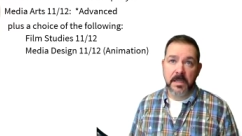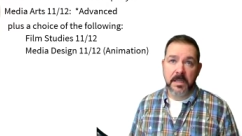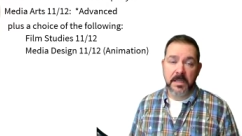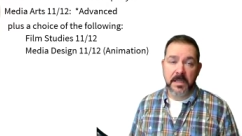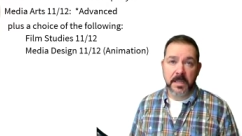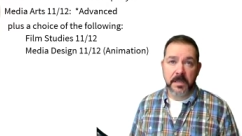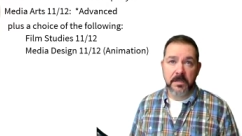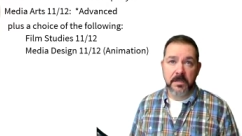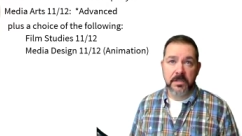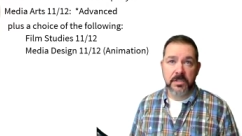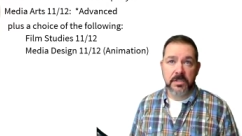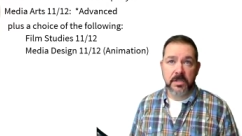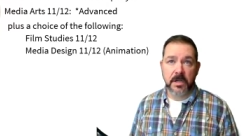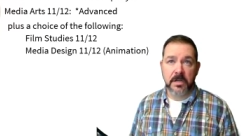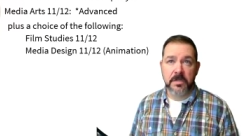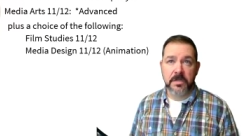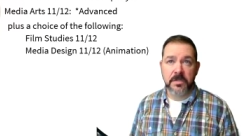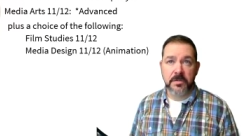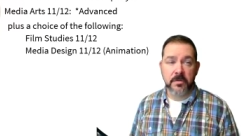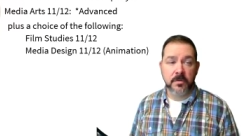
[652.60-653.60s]
Again,
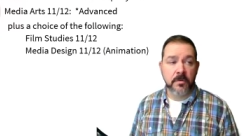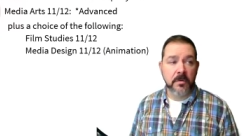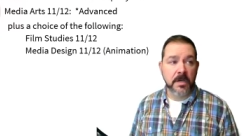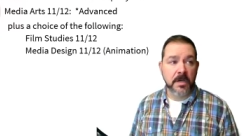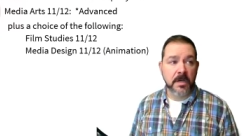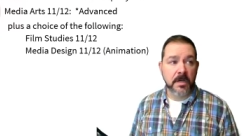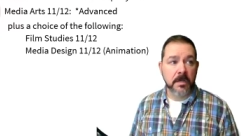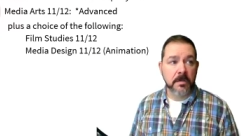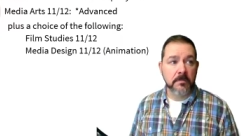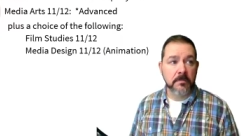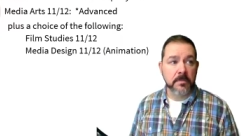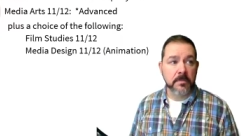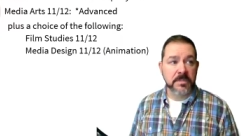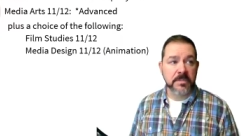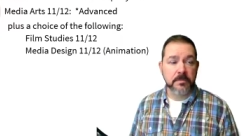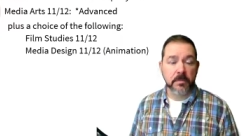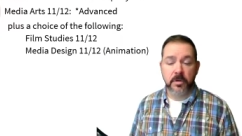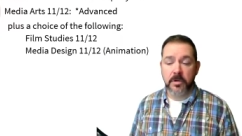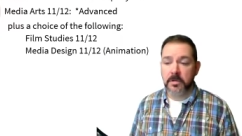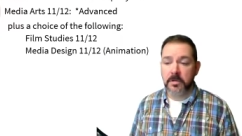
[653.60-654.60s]
talk to uh,
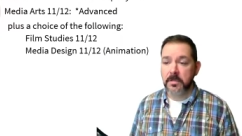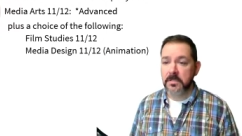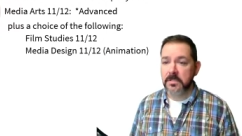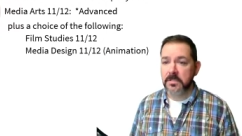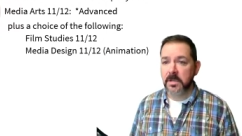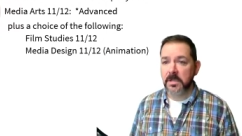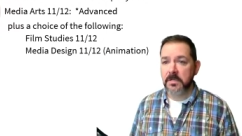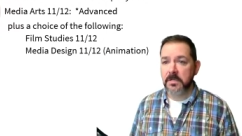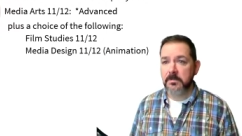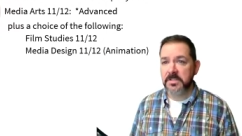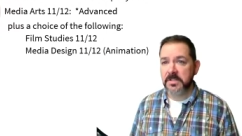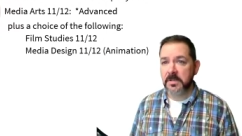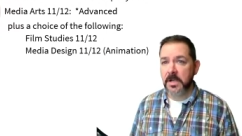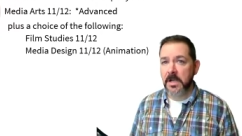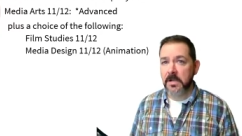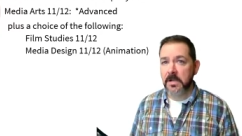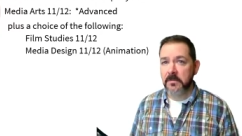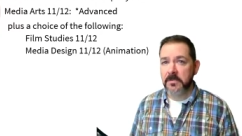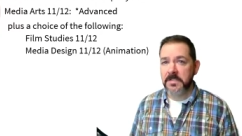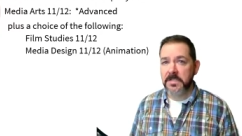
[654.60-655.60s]
Mr. Booker, talk to Mr.
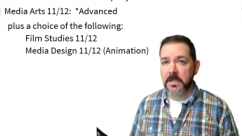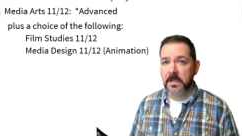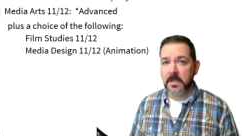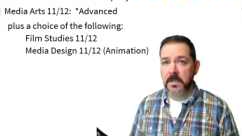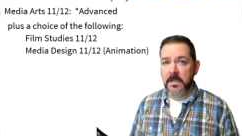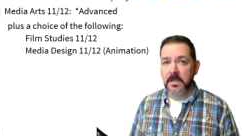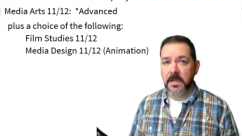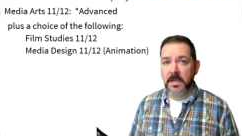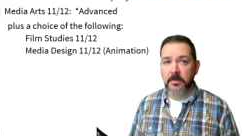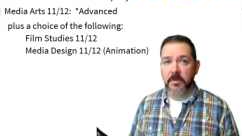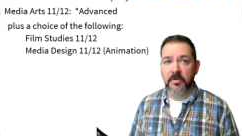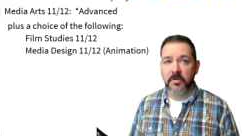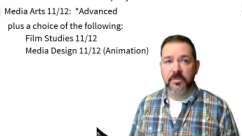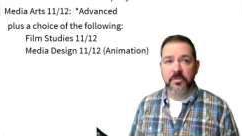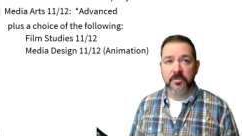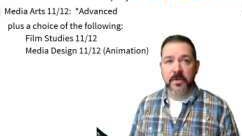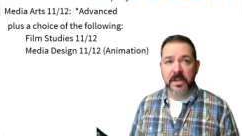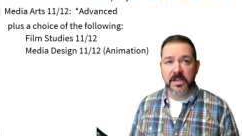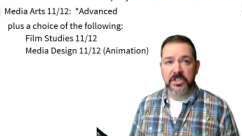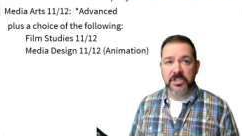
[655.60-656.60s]
Howes about
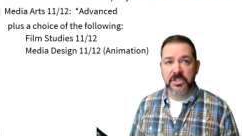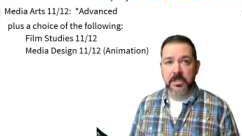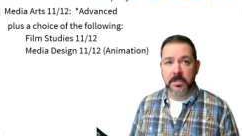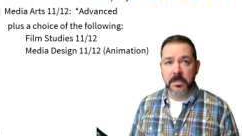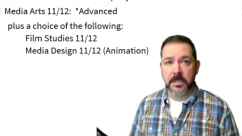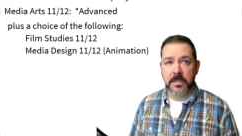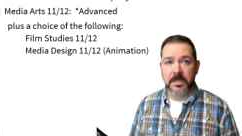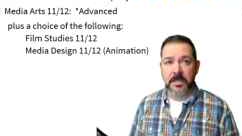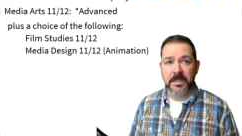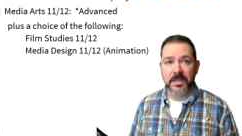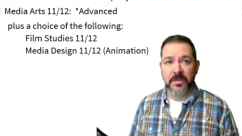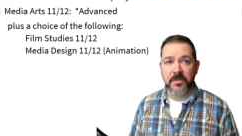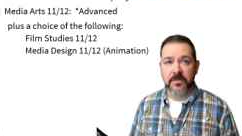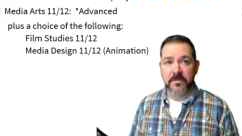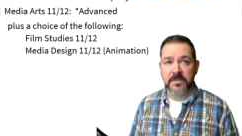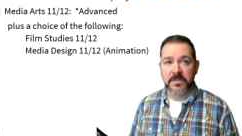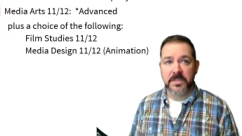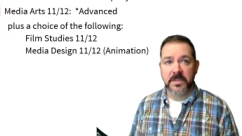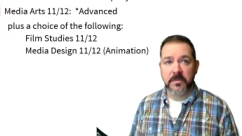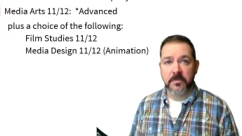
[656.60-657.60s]
direction in
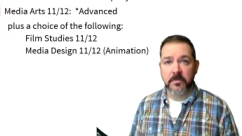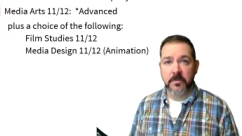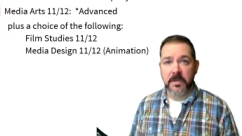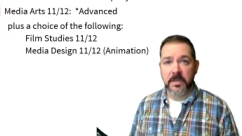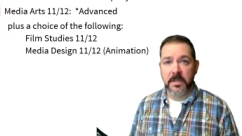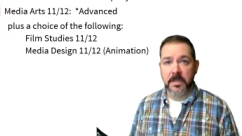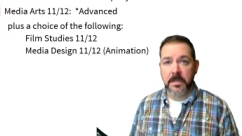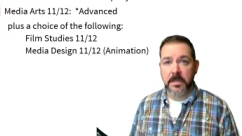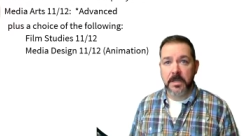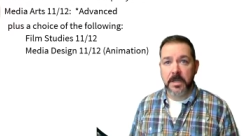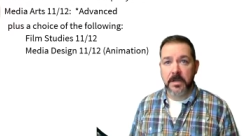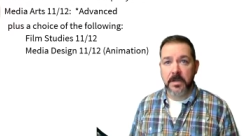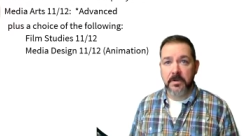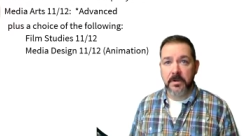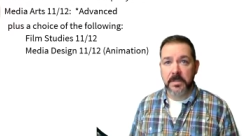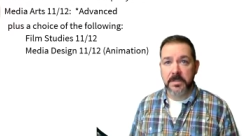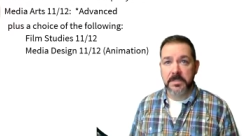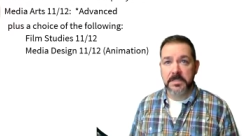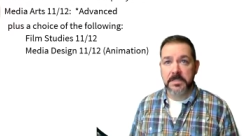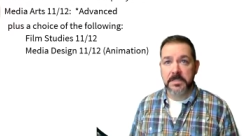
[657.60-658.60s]
those three
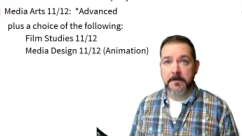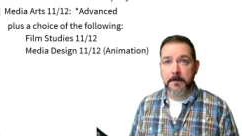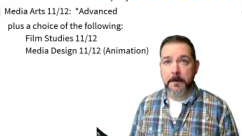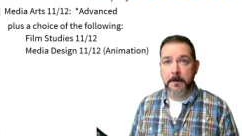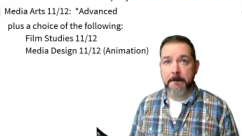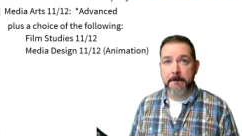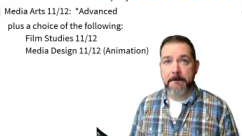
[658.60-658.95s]
areas.